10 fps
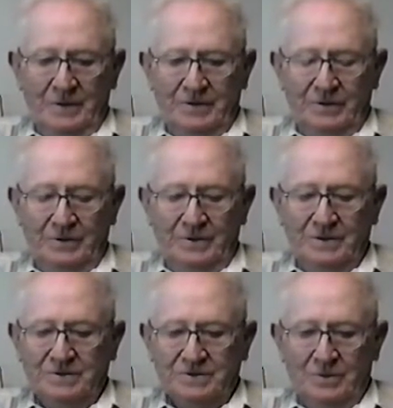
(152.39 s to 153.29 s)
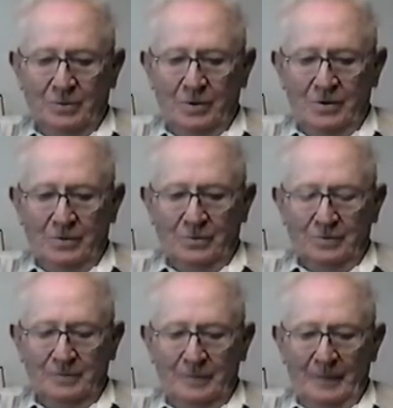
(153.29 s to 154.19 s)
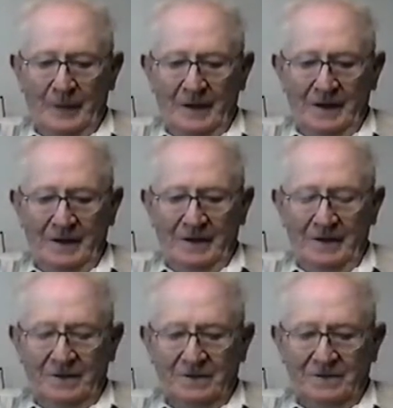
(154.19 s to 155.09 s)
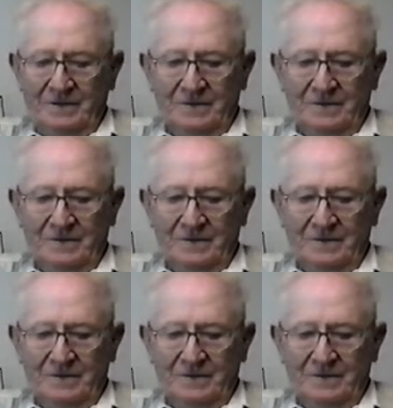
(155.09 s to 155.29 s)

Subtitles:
2 years in a row. And